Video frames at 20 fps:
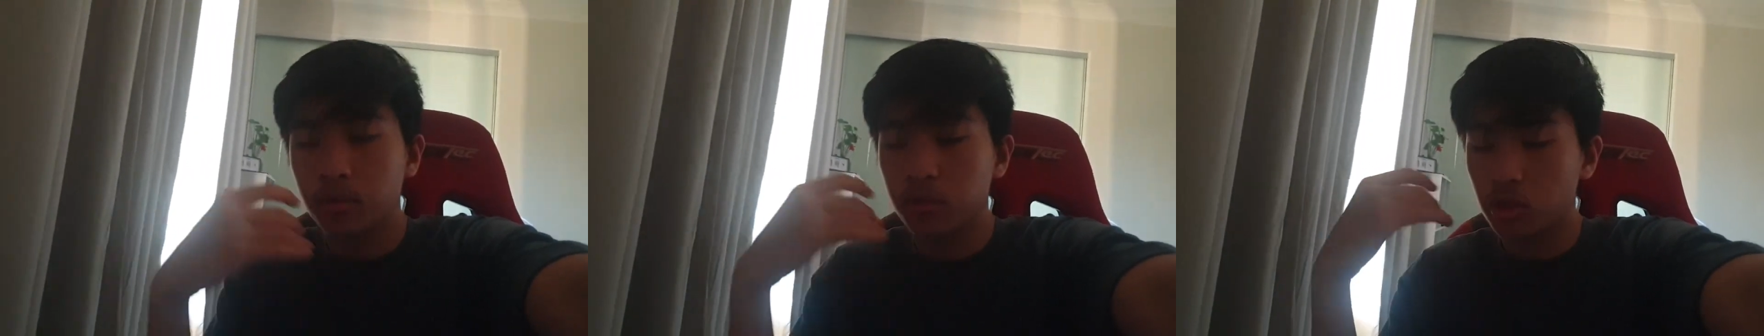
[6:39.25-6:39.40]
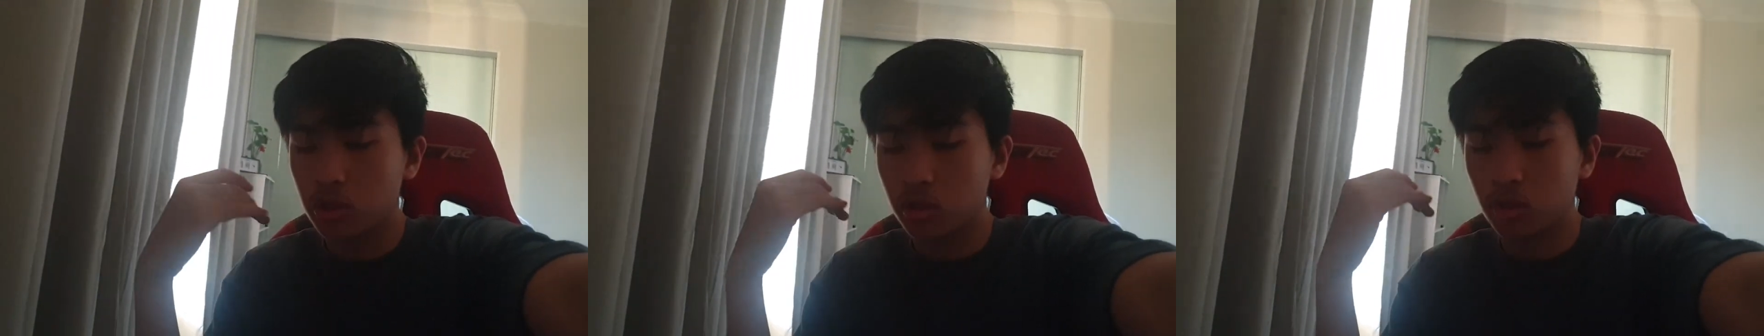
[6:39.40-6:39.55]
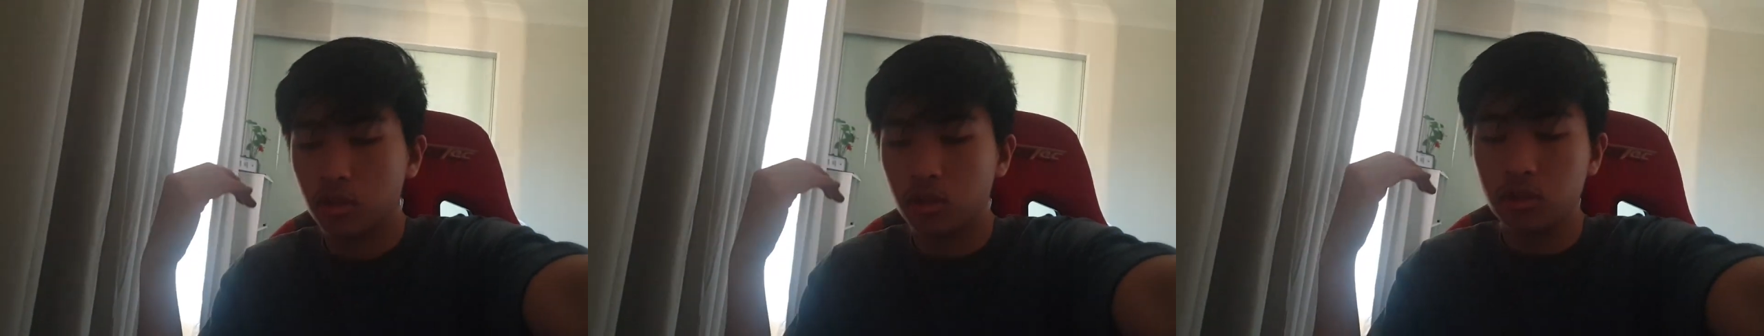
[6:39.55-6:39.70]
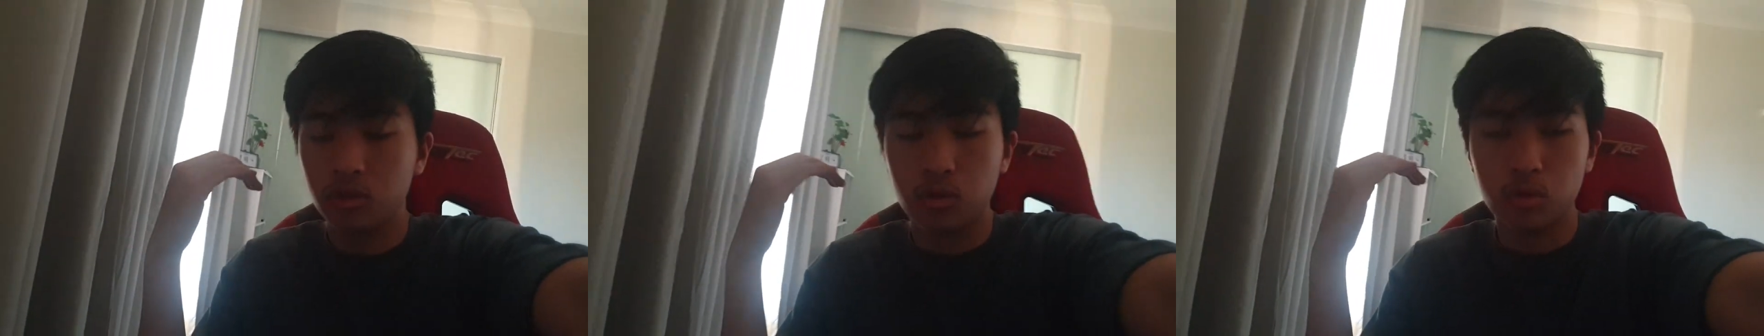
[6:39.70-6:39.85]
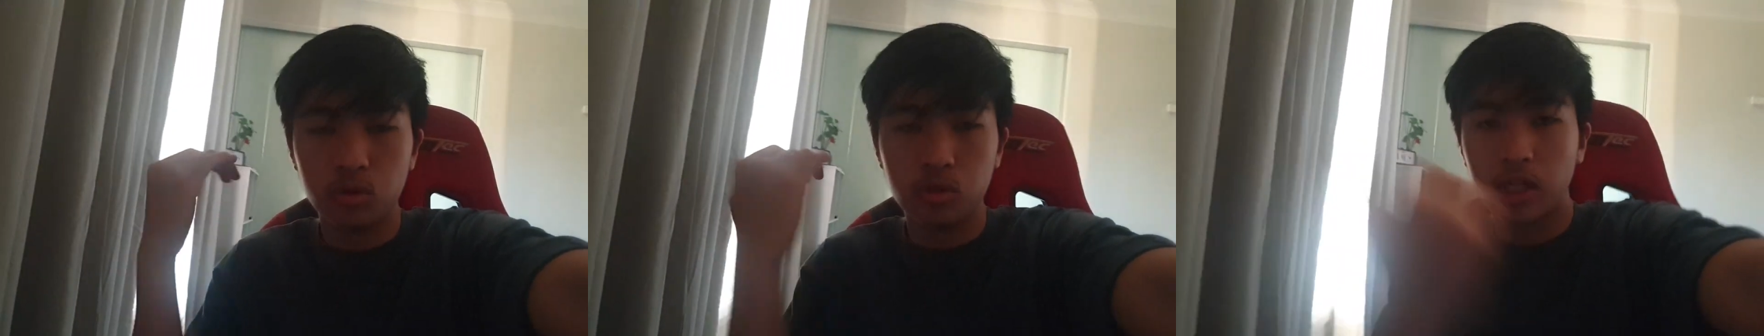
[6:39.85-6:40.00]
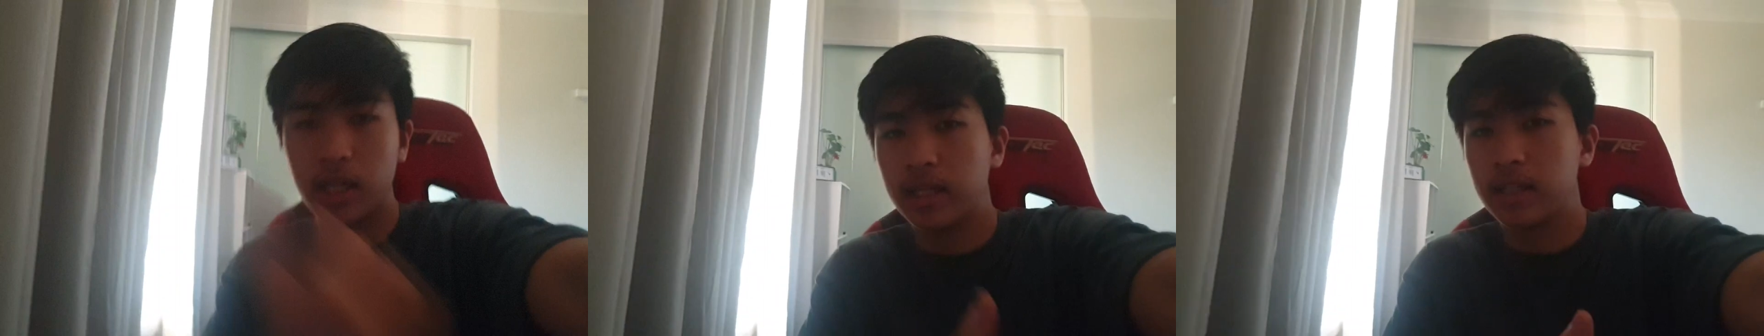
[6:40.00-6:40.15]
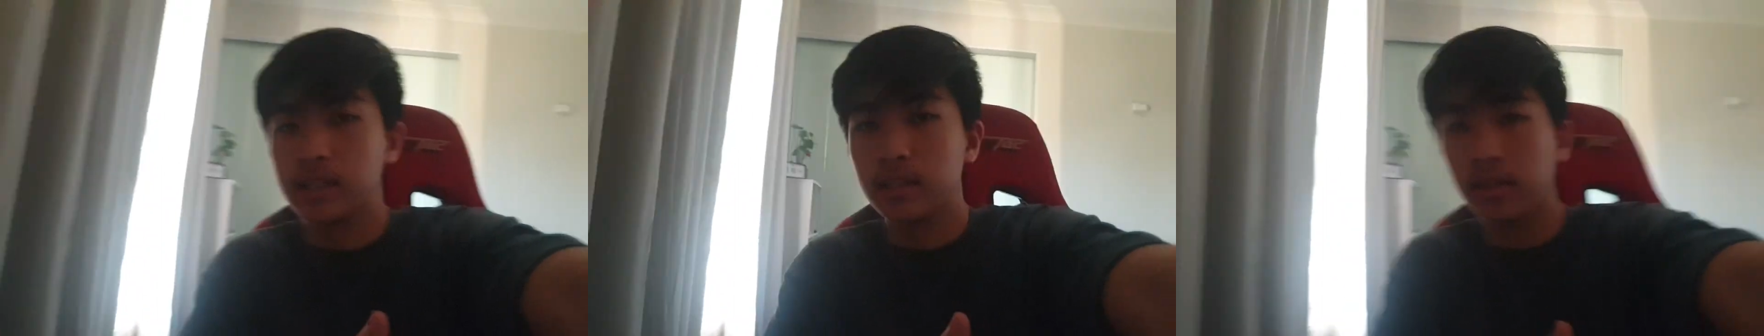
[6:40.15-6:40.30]
just gonna do
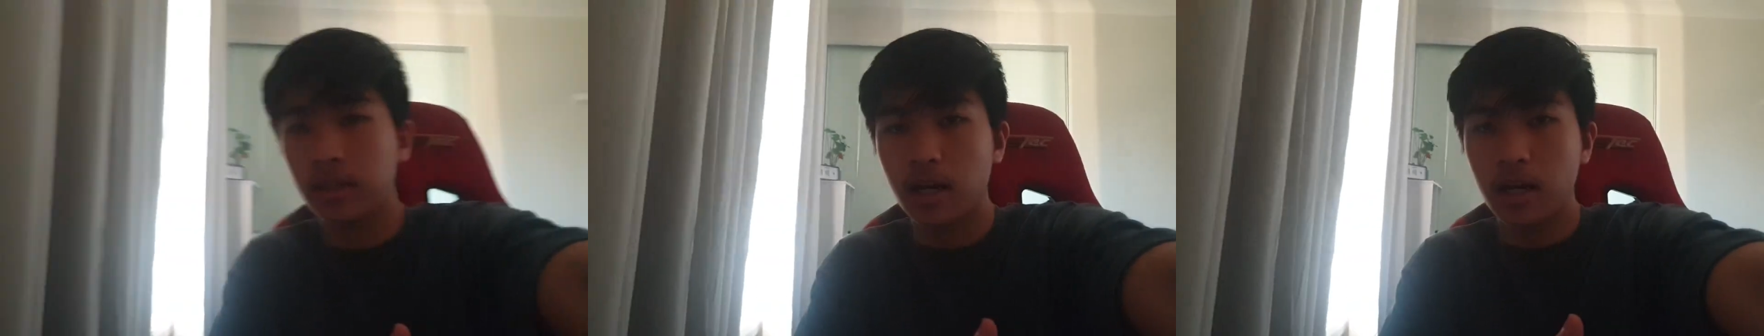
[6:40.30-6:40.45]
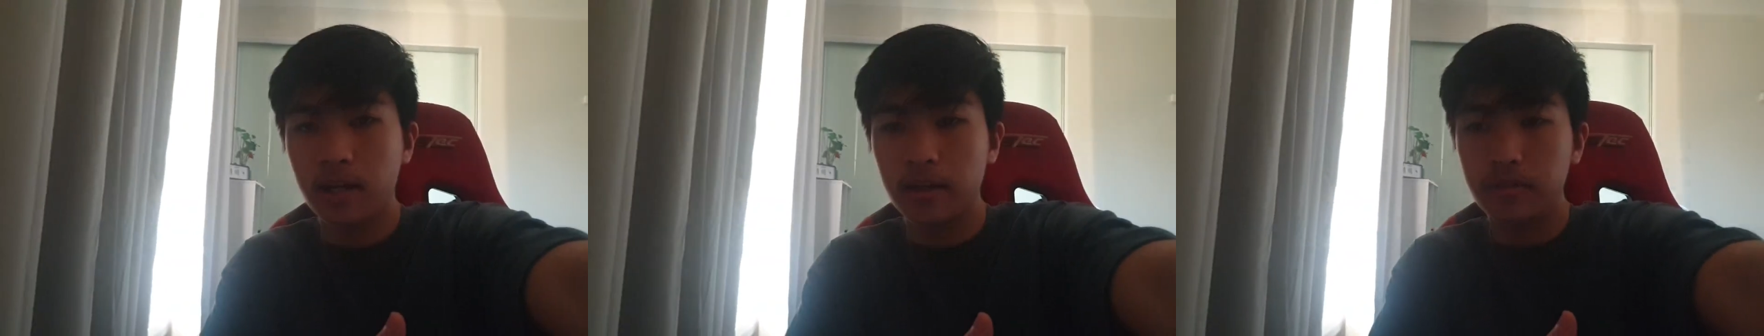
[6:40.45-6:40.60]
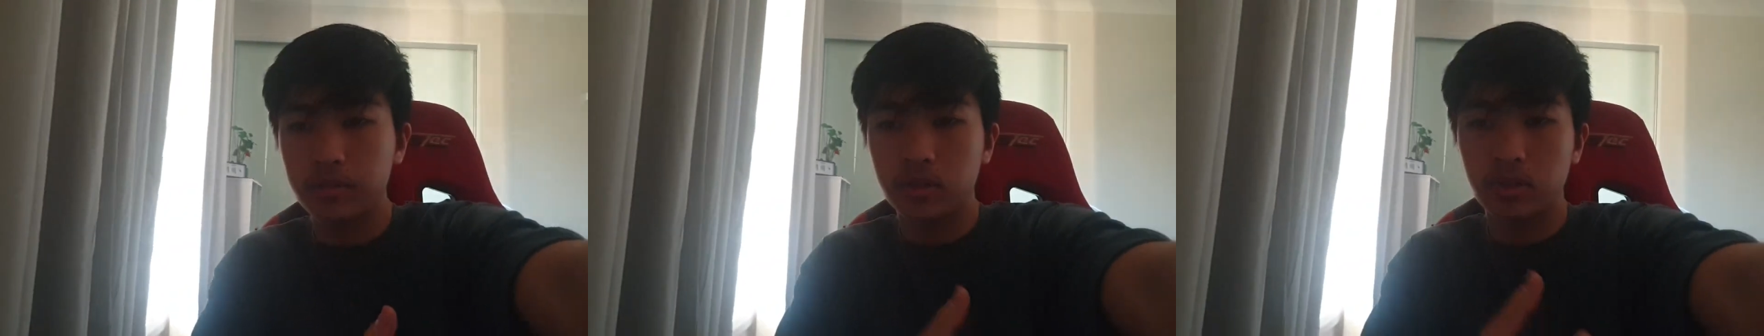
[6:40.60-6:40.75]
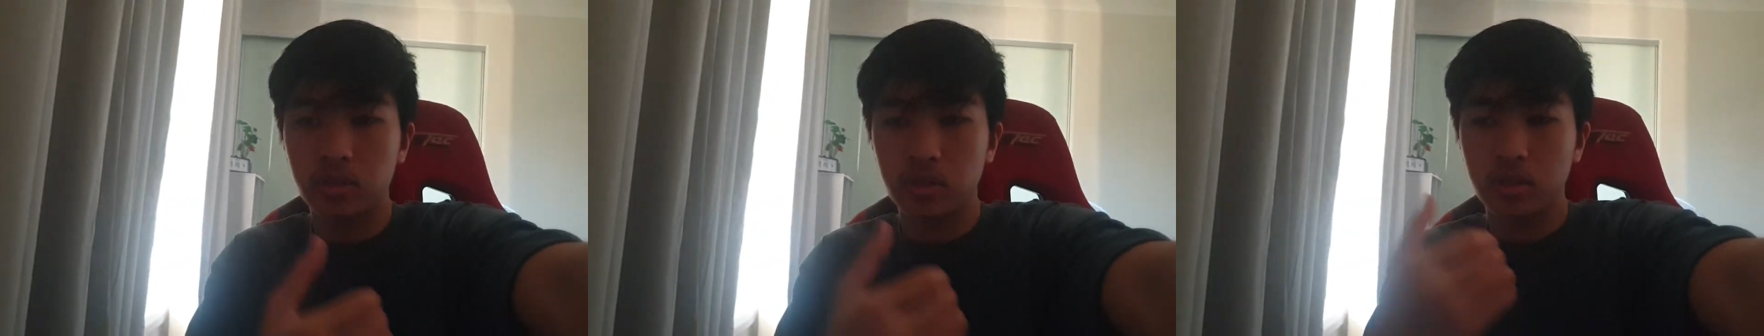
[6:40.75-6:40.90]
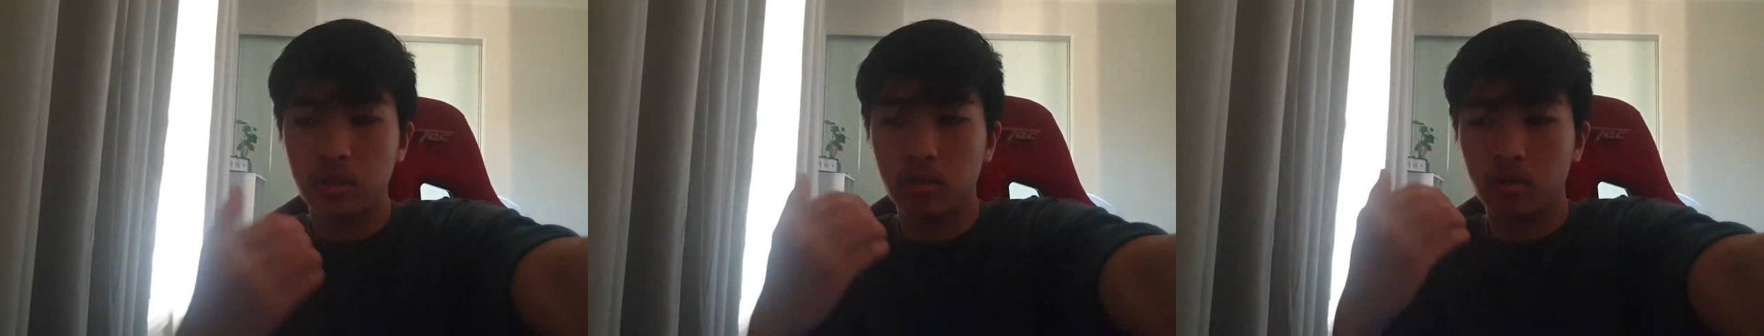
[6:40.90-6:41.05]
day in the lives,